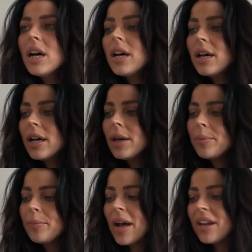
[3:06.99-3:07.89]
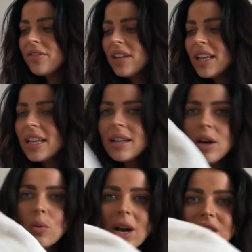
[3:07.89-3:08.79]
and I feel like
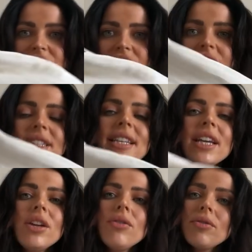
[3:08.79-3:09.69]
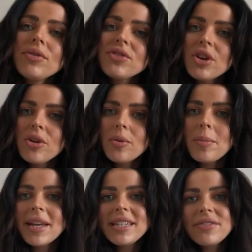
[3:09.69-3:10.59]
a white shirt can take you through so
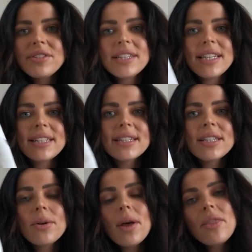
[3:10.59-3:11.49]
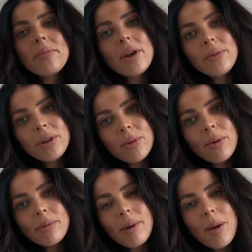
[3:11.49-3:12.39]
many different seasons. So at the moment I'll
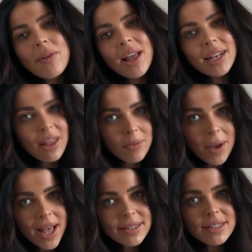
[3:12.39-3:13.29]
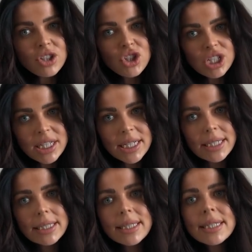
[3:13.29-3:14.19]
probably wear it with like leather pants and
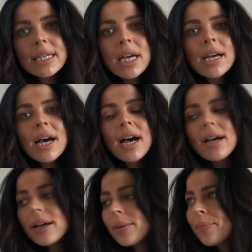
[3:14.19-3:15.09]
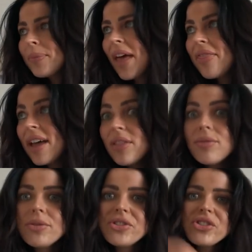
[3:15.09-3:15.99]
jeans, and then
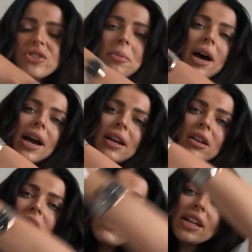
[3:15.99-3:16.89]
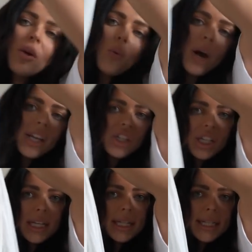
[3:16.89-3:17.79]
through to summer I love like a white
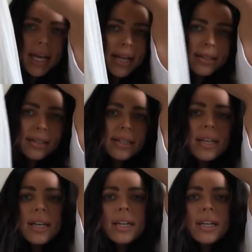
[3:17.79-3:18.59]
jeans and